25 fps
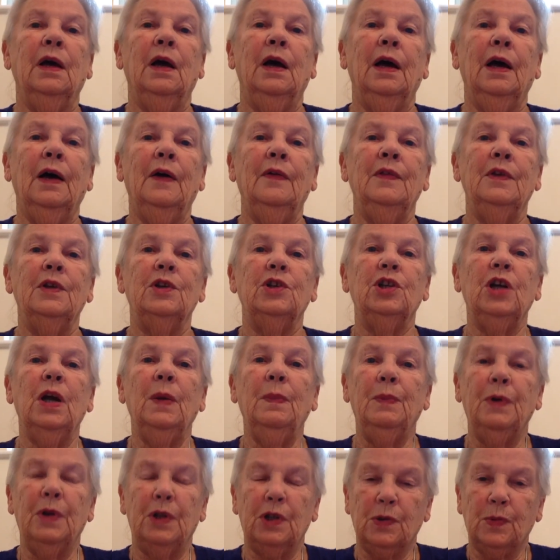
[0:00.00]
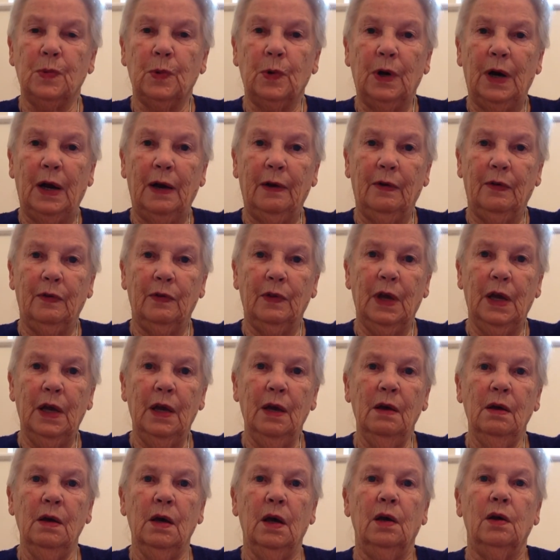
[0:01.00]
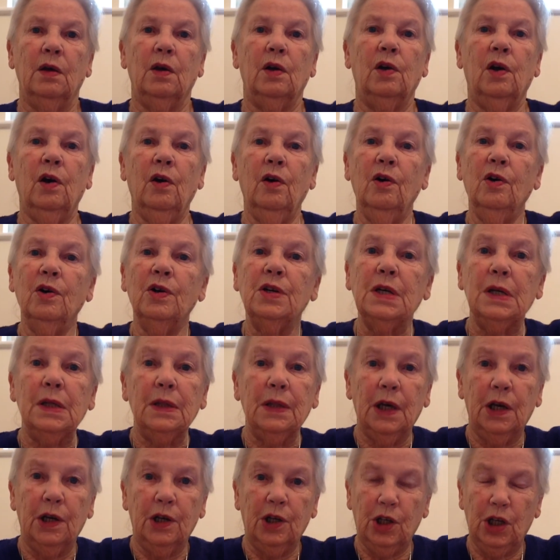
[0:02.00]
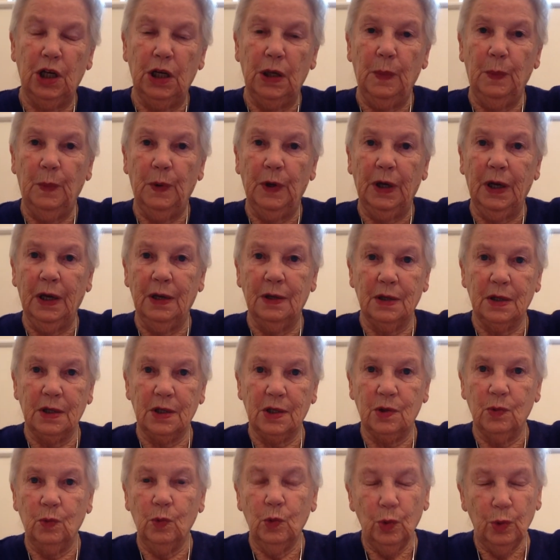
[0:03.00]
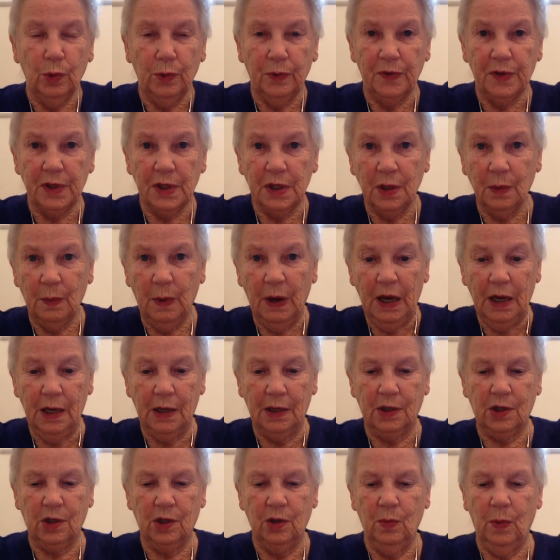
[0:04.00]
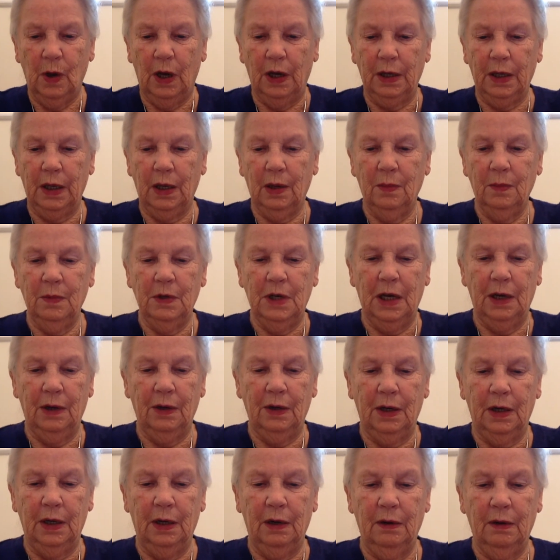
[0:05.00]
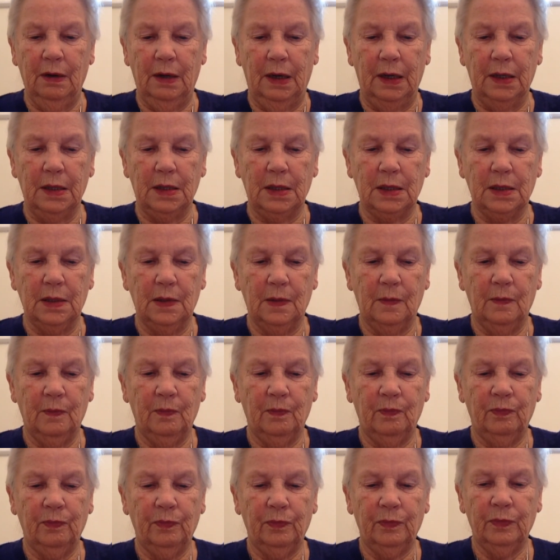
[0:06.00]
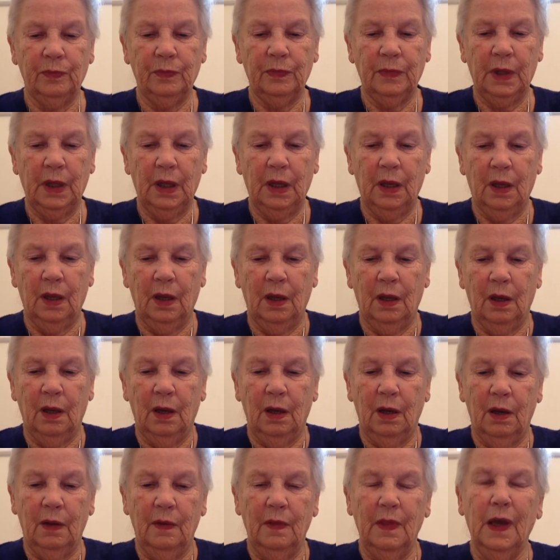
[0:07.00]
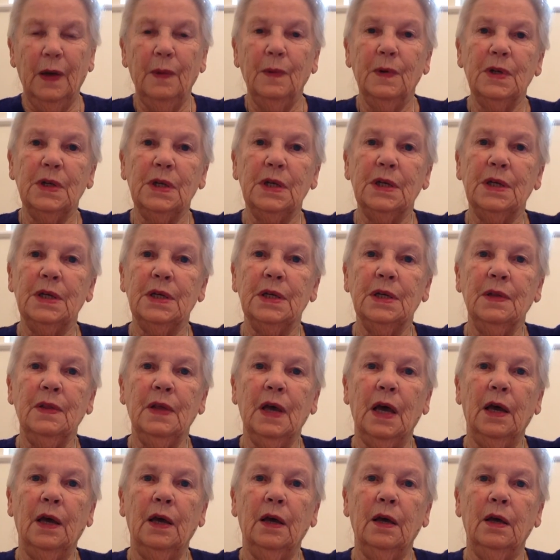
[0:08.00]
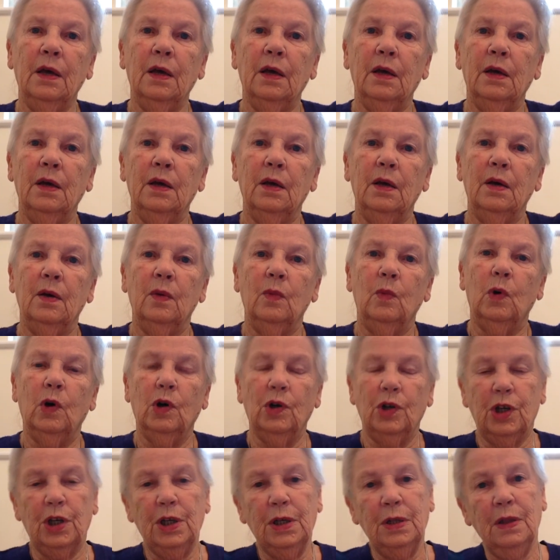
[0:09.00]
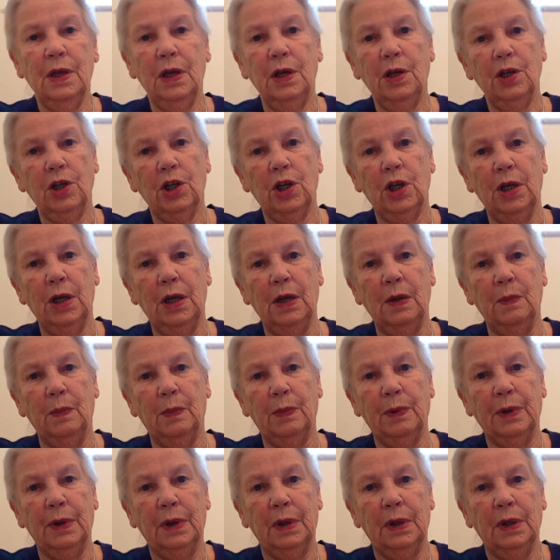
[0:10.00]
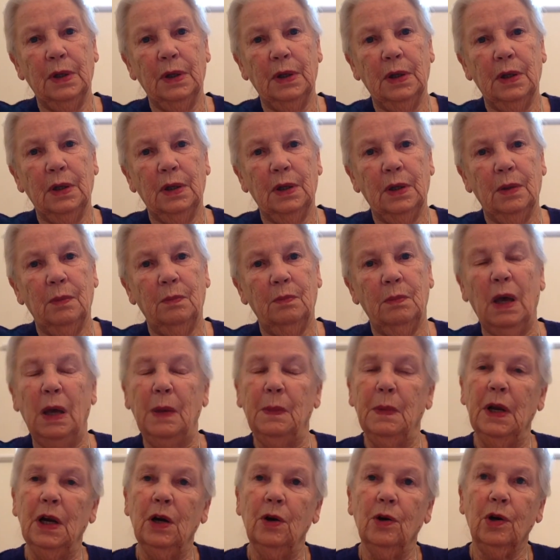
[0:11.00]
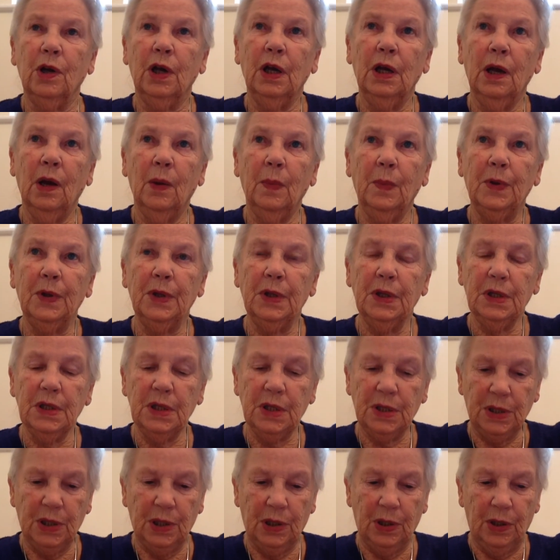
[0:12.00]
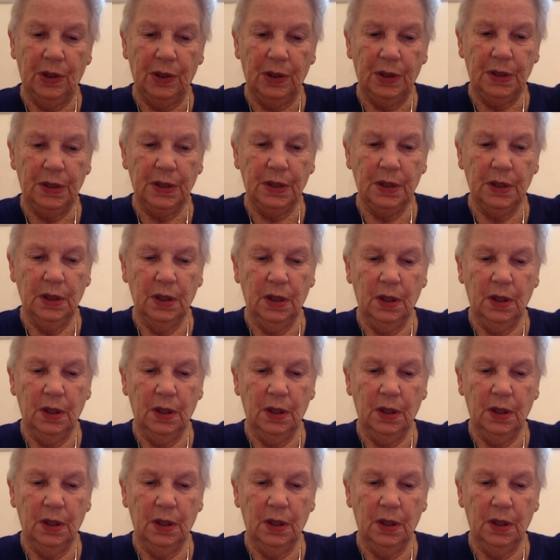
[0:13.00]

And the shepherds were out there guarding their sheep against the wolves and the bears who might come down at night. And they were sitting there watching their sheep, maybe looking up at the stars,